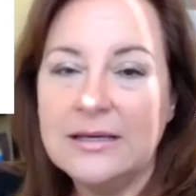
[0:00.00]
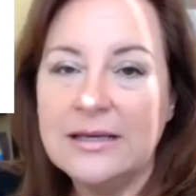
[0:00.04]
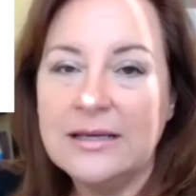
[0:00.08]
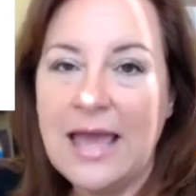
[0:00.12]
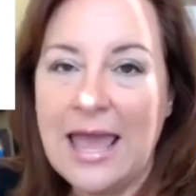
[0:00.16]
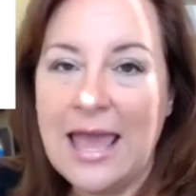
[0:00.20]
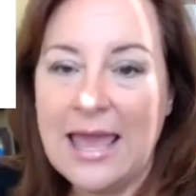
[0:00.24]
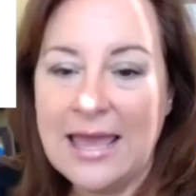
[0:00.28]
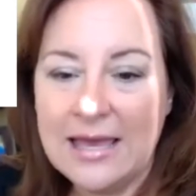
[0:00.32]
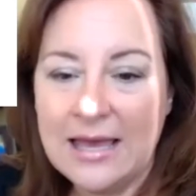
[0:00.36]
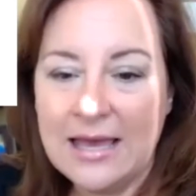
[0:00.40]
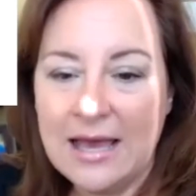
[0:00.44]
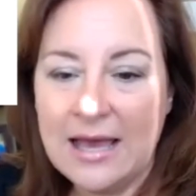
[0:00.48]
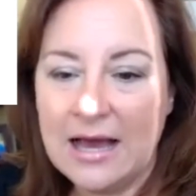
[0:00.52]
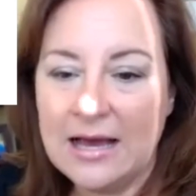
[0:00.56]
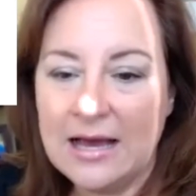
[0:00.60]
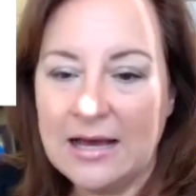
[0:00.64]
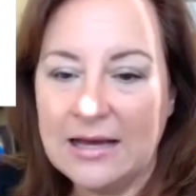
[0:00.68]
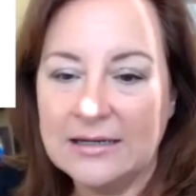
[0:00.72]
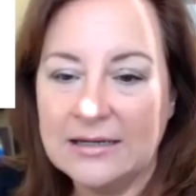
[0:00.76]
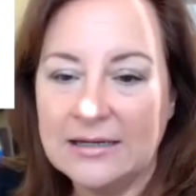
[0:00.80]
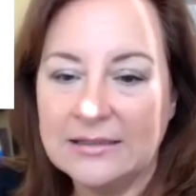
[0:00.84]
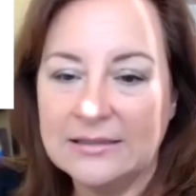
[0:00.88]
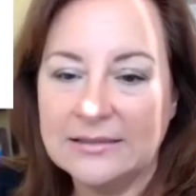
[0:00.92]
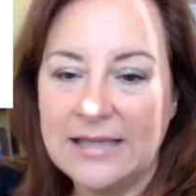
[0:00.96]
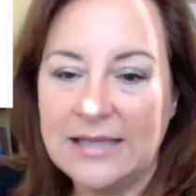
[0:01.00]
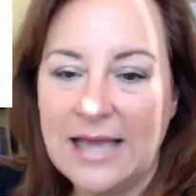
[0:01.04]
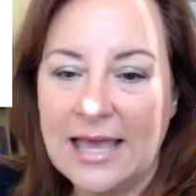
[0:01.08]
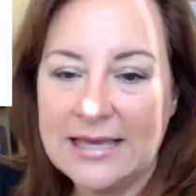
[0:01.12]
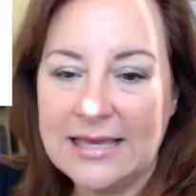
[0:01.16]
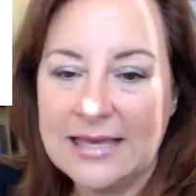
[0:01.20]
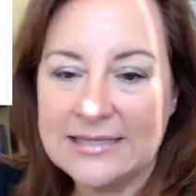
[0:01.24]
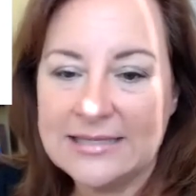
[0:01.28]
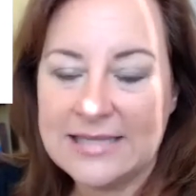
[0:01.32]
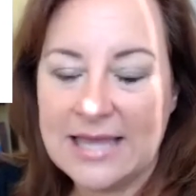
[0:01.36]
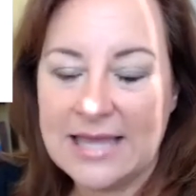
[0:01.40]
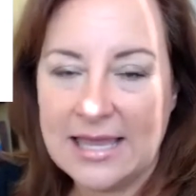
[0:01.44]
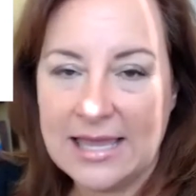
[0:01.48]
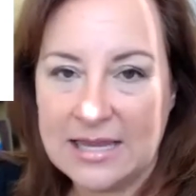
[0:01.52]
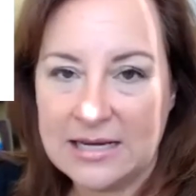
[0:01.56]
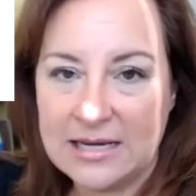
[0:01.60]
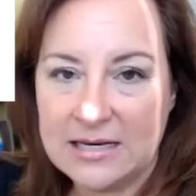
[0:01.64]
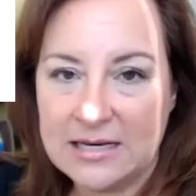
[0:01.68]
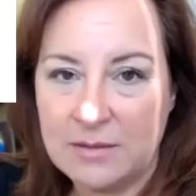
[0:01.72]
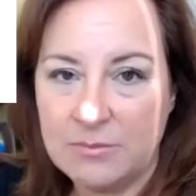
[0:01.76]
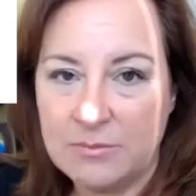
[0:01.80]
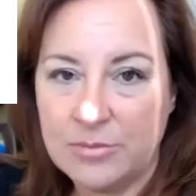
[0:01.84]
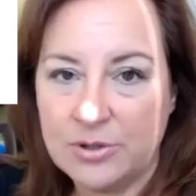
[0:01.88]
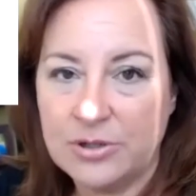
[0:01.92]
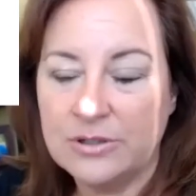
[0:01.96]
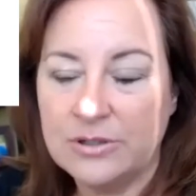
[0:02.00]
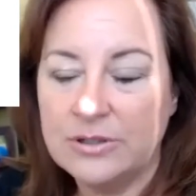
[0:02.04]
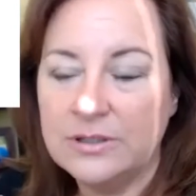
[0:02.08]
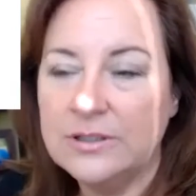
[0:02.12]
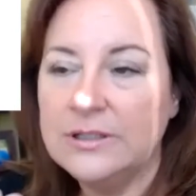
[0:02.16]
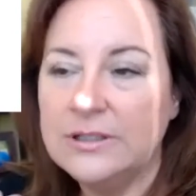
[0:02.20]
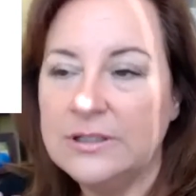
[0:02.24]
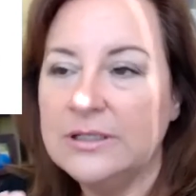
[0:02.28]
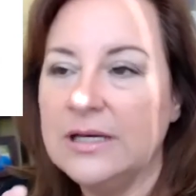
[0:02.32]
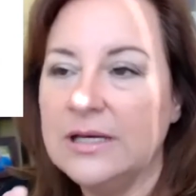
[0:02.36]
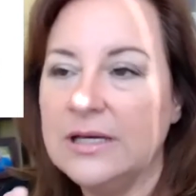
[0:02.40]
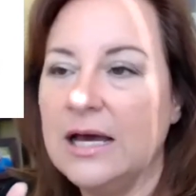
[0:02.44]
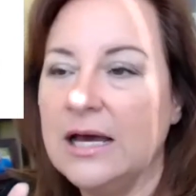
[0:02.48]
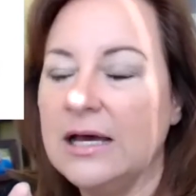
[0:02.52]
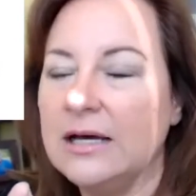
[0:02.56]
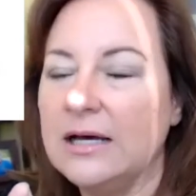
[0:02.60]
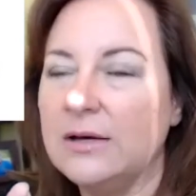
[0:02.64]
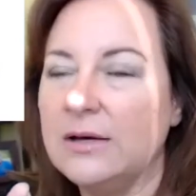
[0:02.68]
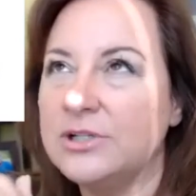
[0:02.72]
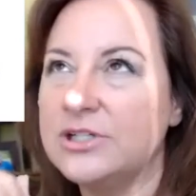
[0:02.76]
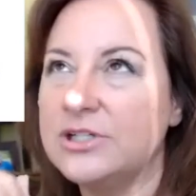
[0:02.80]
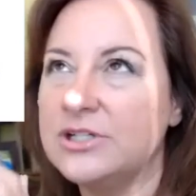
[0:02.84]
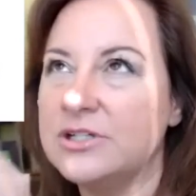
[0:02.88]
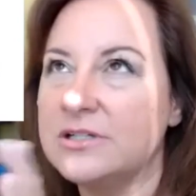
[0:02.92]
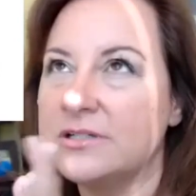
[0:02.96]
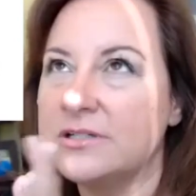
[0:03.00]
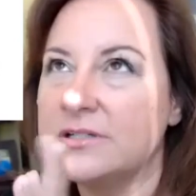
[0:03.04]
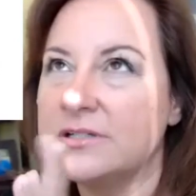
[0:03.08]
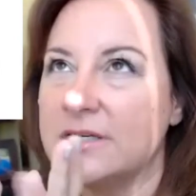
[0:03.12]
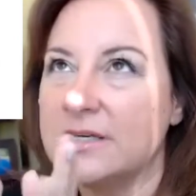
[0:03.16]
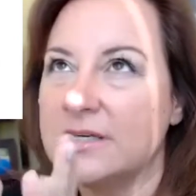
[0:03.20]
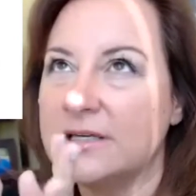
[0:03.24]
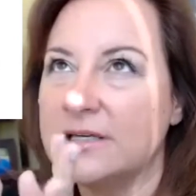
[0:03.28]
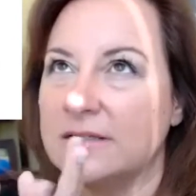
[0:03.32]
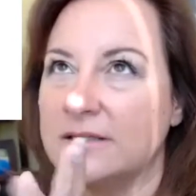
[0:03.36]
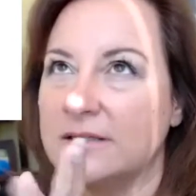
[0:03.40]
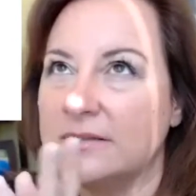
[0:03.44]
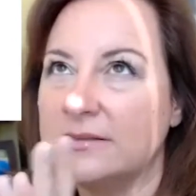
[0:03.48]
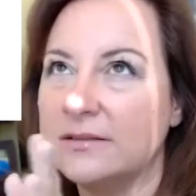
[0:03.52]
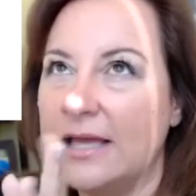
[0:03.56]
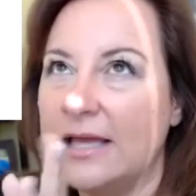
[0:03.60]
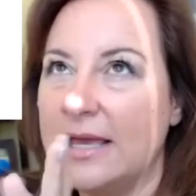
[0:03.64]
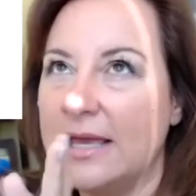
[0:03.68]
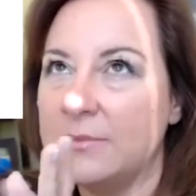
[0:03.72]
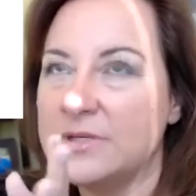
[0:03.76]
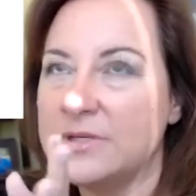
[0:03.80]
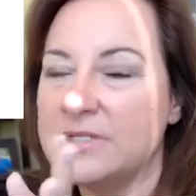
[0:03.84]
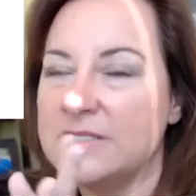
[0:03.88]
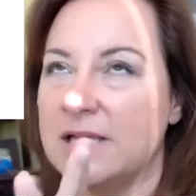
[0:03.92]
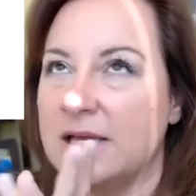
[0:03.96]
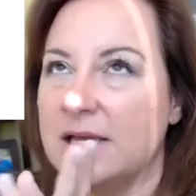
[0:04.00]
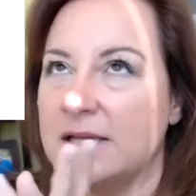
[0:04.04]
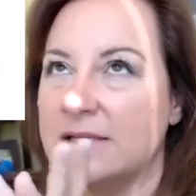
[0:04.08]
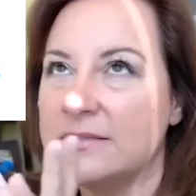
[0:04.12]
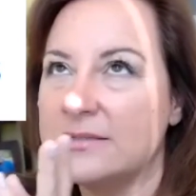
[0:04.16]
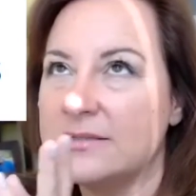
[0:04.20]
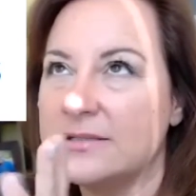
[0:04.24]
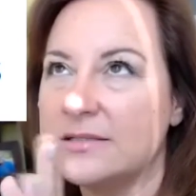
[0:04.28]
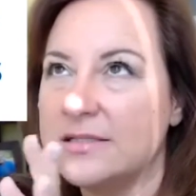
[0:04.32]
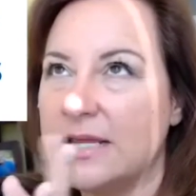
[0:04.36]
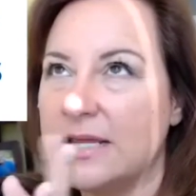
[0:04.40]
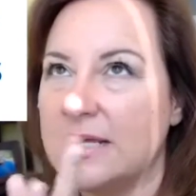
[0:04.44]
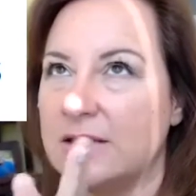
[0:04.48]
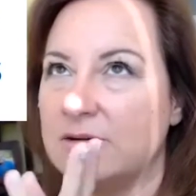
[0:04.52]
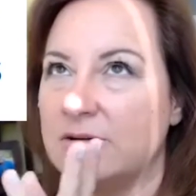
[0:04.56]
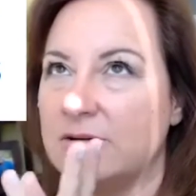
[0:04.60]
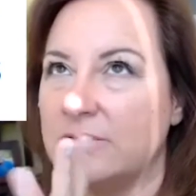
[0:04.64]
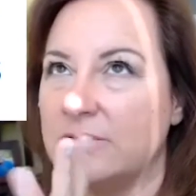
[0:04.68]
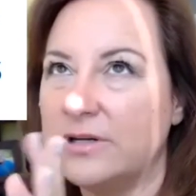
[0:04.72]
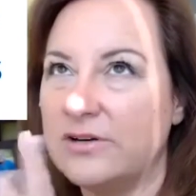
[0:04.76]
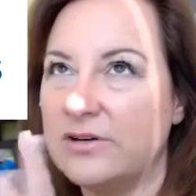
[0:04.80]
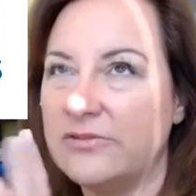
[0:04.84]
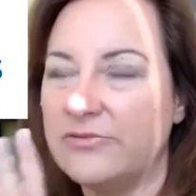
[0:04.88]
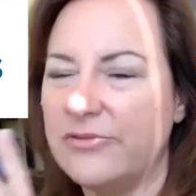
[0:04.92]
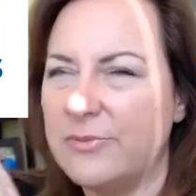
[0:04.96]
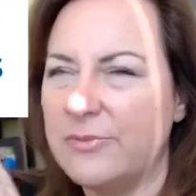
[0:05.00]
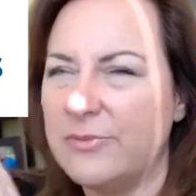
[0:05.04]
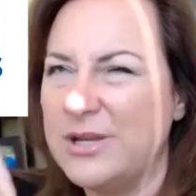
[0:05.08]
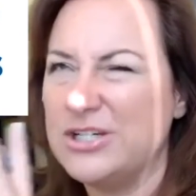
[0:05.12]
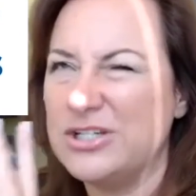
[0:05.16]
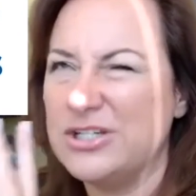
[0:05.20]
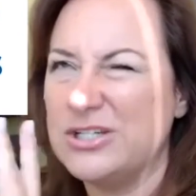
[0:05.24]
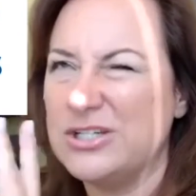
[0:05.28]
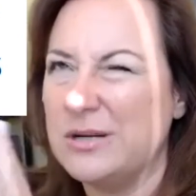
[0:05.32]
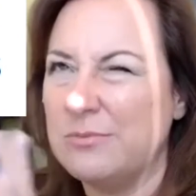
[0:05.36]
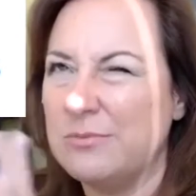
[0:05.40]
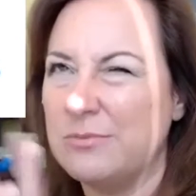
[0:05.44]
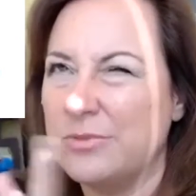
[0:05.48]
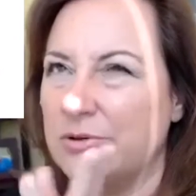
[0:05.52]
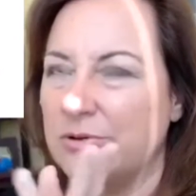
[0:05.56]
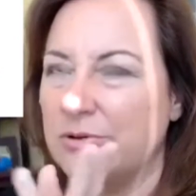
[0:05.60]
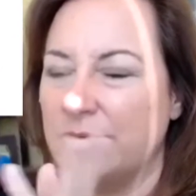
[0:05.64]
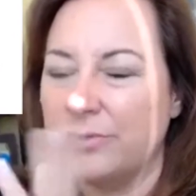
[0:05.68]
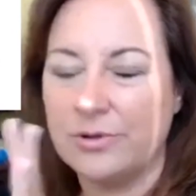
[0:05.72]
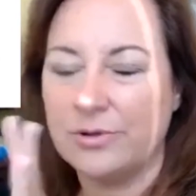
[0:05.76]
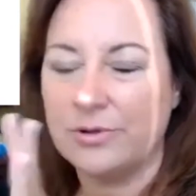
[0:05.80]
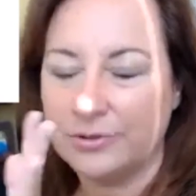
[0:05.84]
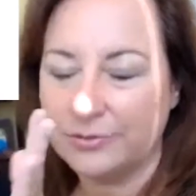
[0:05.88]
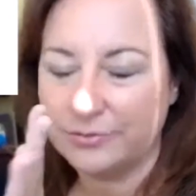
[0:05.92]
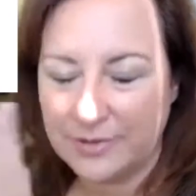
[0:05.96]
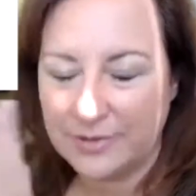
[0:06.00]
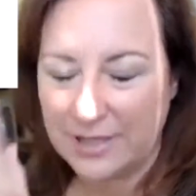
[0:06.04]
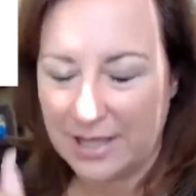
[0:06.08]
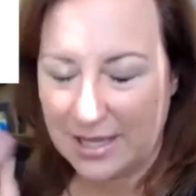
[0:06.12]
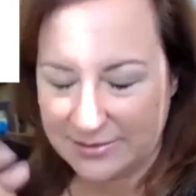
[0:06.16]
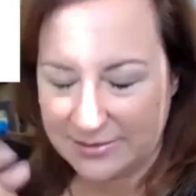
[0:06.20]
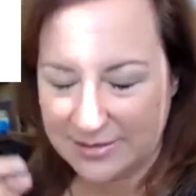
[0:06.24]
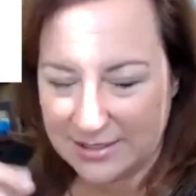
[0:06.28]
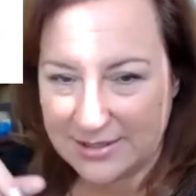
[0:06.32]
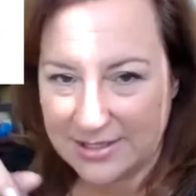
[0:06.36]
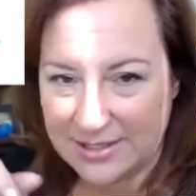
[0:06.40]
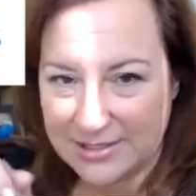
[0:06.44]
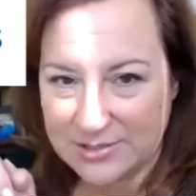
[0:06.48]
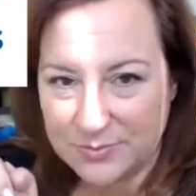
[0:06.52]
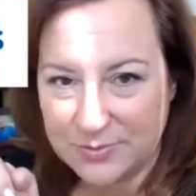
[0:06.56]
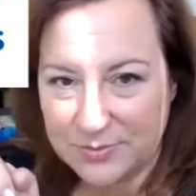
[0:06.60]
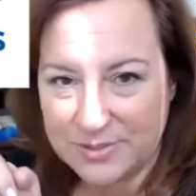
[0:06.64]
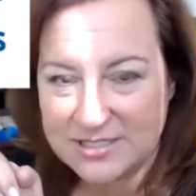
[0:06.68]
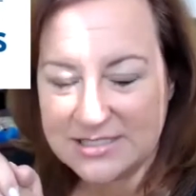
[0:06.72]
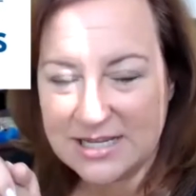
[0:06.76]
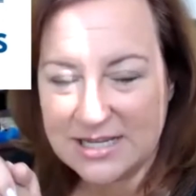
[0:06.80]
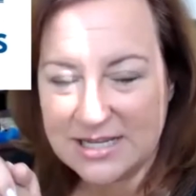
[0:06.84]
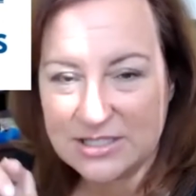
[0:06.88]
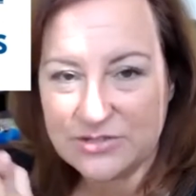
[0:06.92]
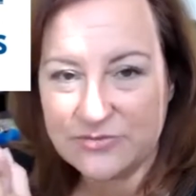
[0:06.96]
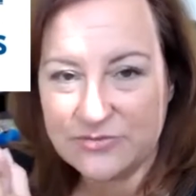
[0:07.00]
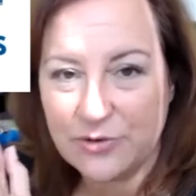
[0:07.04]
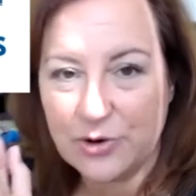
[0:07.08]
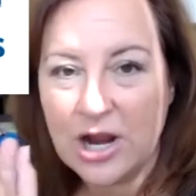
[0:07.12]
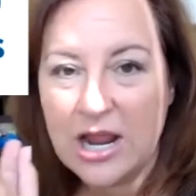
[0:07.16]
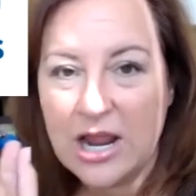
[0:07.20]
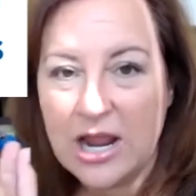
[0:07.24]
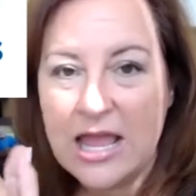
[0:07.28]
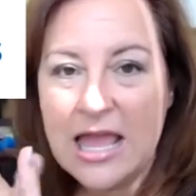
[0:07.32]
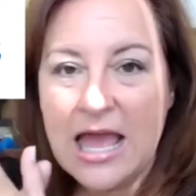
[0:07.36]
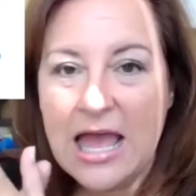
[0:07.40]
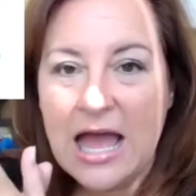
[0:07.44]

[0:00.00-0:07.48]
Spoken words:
ASIN number, which is Amazon's standard information number, or I think that's what it stands for,